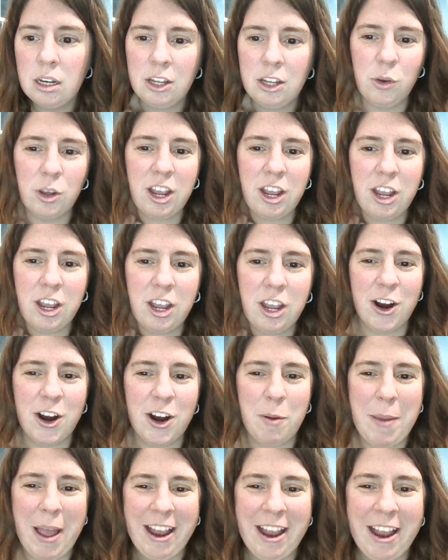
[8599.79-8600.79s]
You will
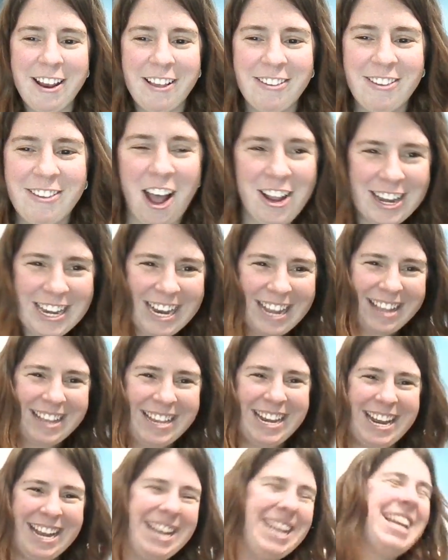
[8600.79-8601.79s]
convert Rebecca to sock
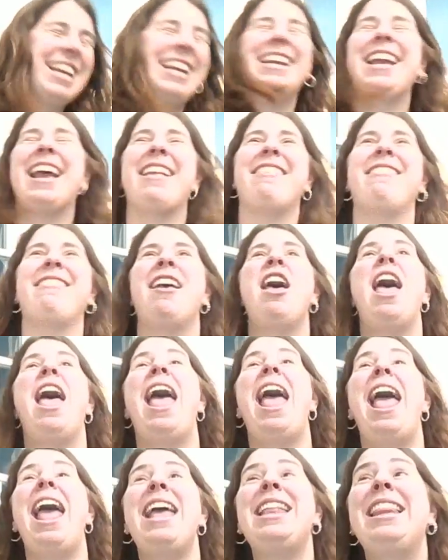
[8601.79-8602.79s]
knitting. Yes.
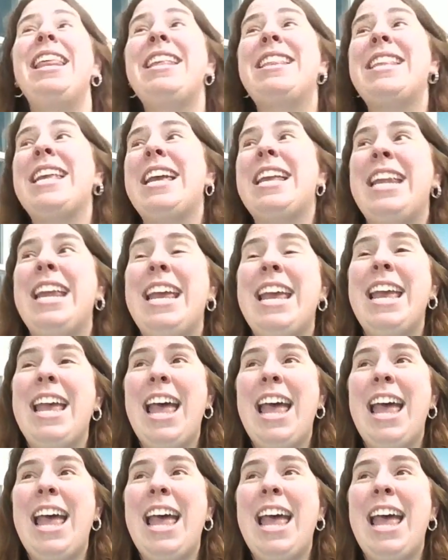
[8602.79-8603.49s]
Hey, listen.